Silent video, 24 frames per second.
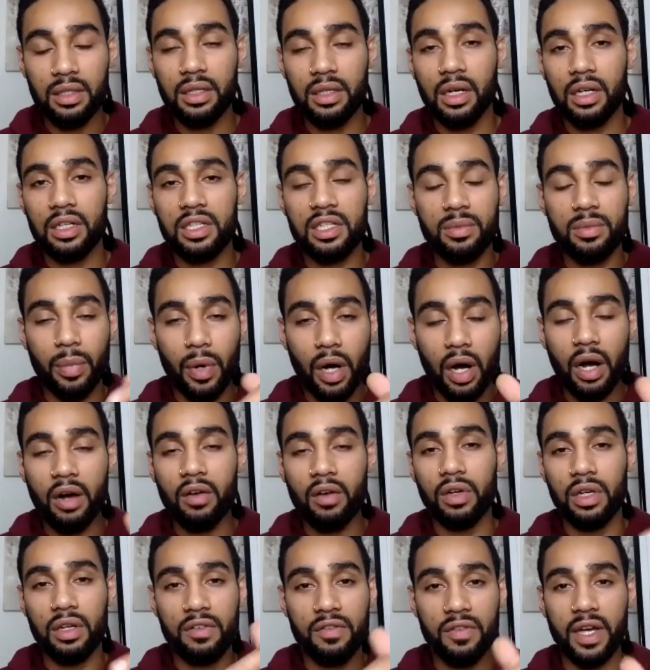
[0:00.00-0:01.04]
a
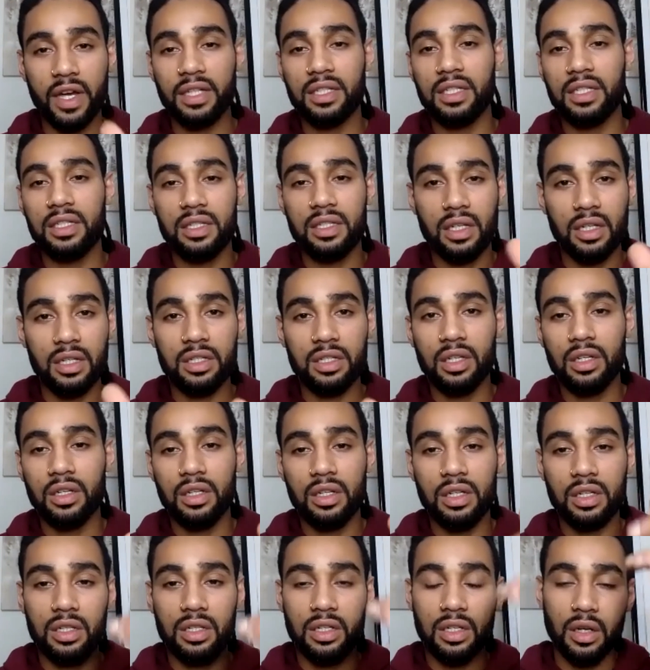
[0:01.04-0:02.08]
spiral effect. It's a
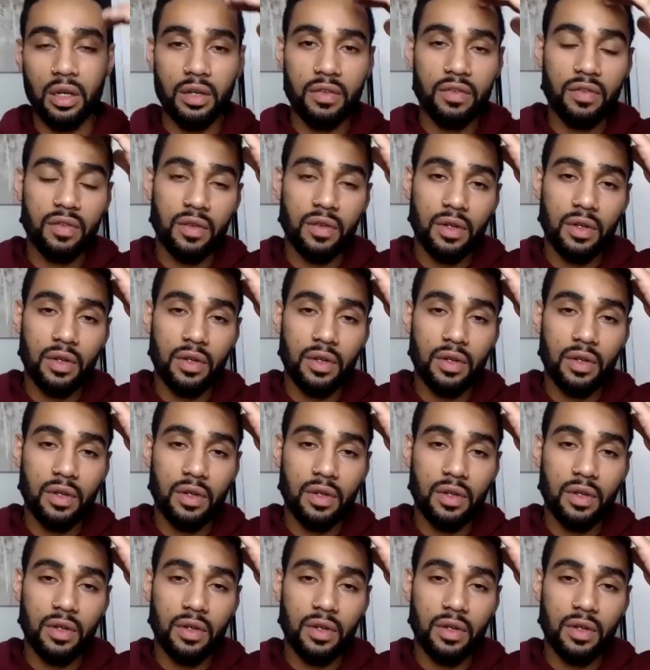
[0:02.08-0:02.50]
you know, if